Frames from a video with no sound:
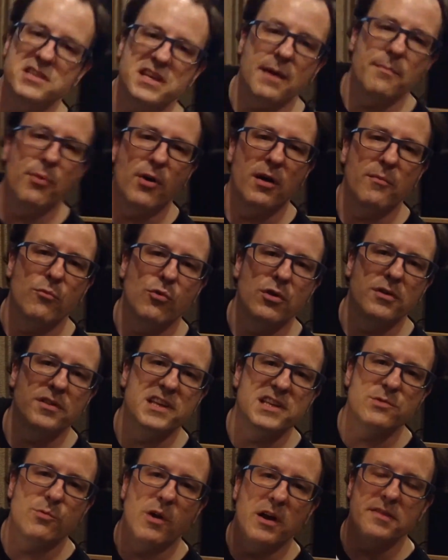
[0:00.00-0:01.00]
I bought more of
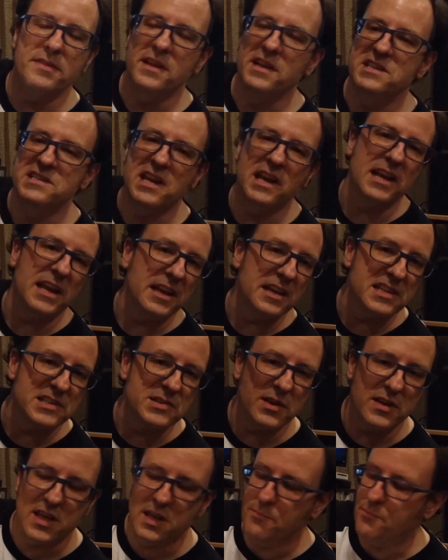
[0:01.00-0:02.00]
these white things than I needed,
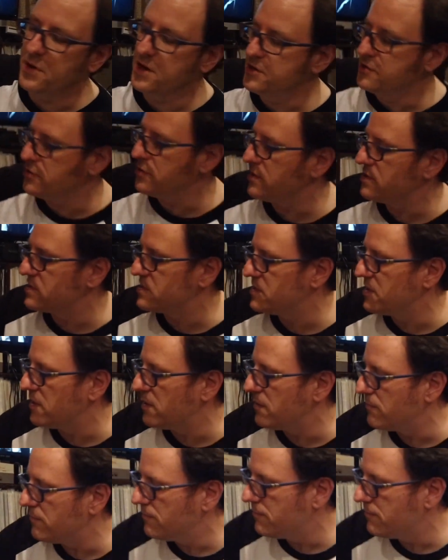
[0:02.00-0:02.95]
so I keep picture discs in them.